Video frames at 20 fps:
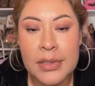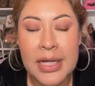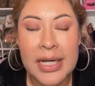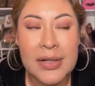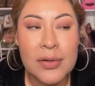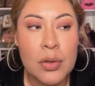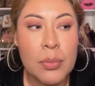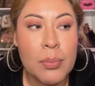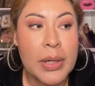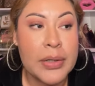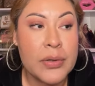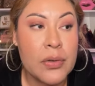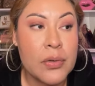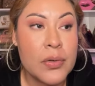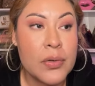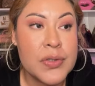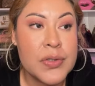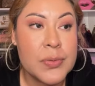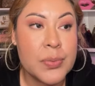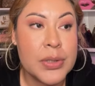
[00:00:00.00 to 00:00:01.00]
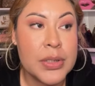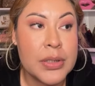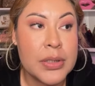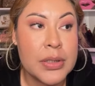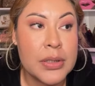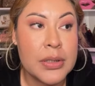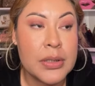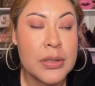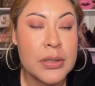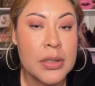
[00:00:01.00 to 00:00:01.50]
Yeah, I know. Michael Kors is pretty
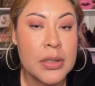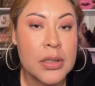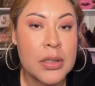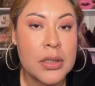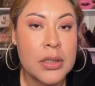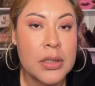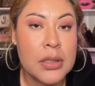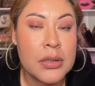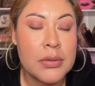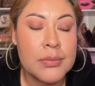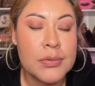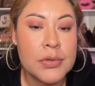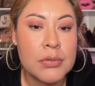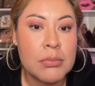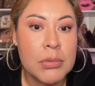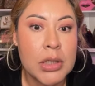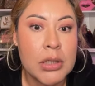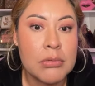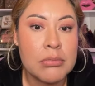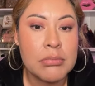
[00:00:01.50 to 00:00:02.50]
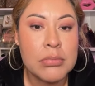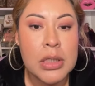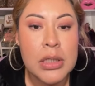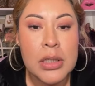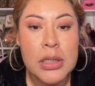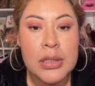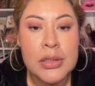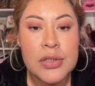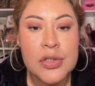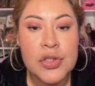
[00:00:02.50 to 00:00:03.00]
good. Ugh, so mad.
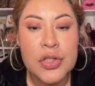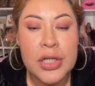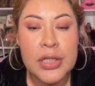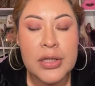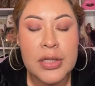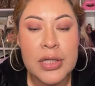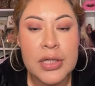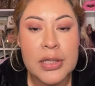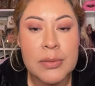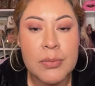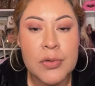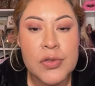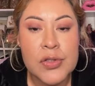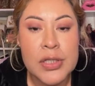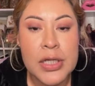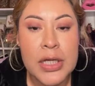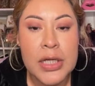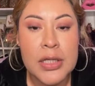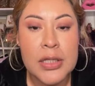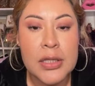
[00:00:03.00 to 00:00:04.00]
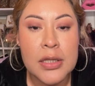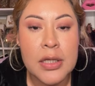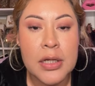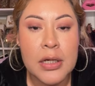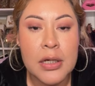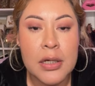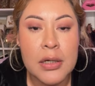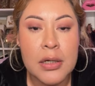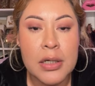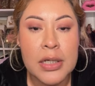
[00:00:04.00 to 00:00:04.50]
Did you get the email saying
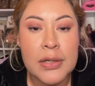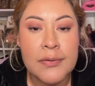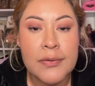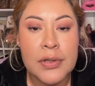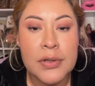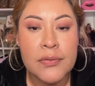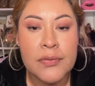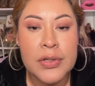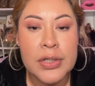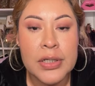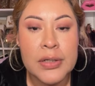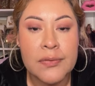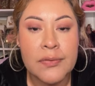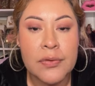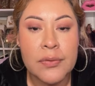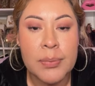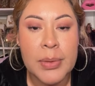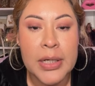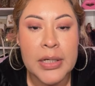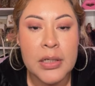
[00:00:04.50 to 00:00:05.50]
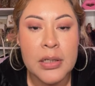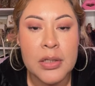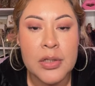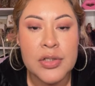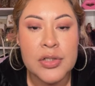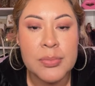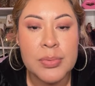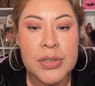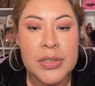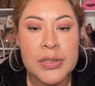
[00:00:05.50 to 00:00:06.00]
they're giving a free gift for buying
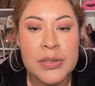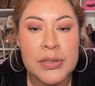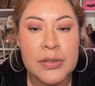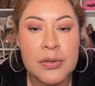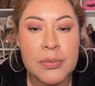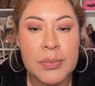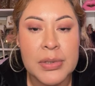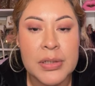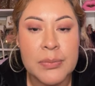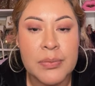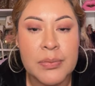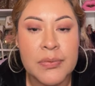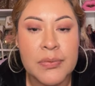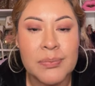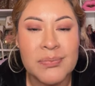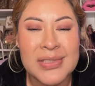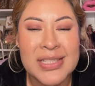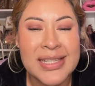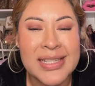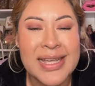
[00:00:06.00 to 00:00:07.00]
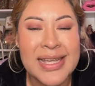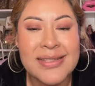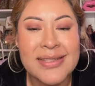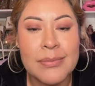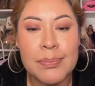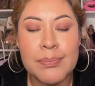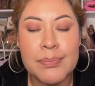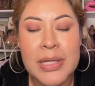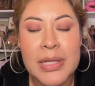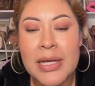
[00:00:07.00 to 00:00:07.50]
100 plus either mini perfume? That's
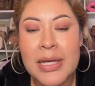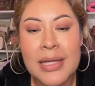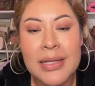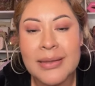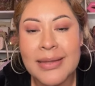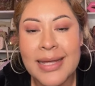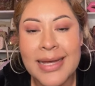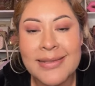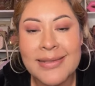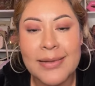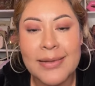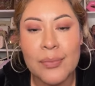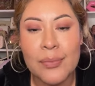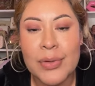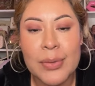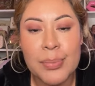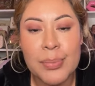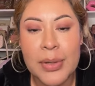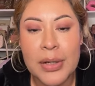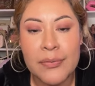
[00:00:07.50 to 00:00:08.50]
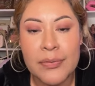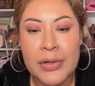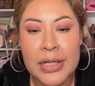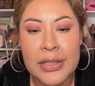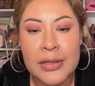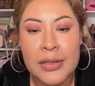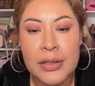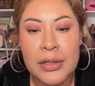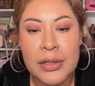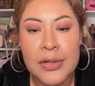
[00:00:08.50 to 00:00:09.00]
a that's a ripoff
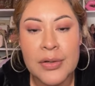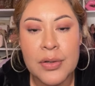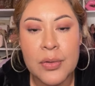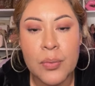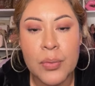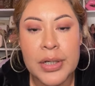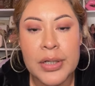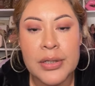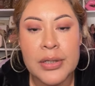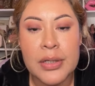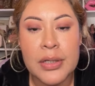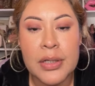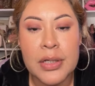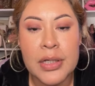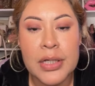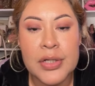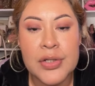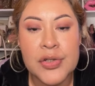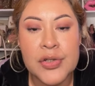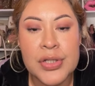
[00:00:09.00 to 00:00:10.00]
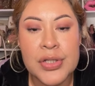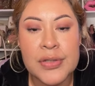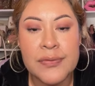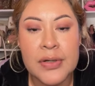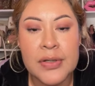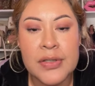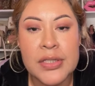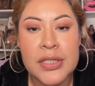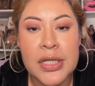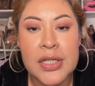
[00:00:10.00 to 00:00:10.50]
right there. Are you wearing the Catrice
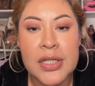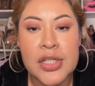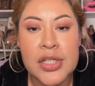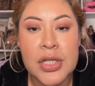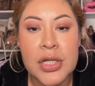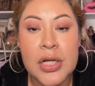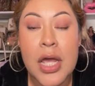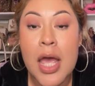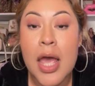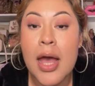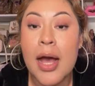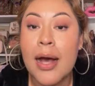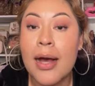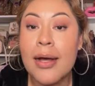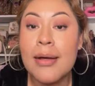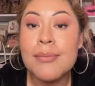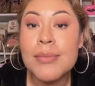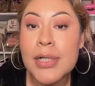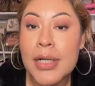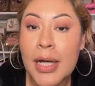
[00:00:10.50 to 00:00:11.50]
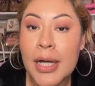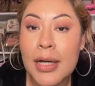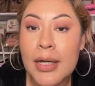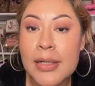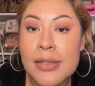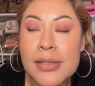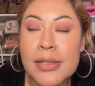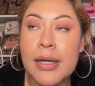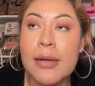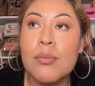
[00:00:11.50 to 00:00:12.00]
foundation? I'm not.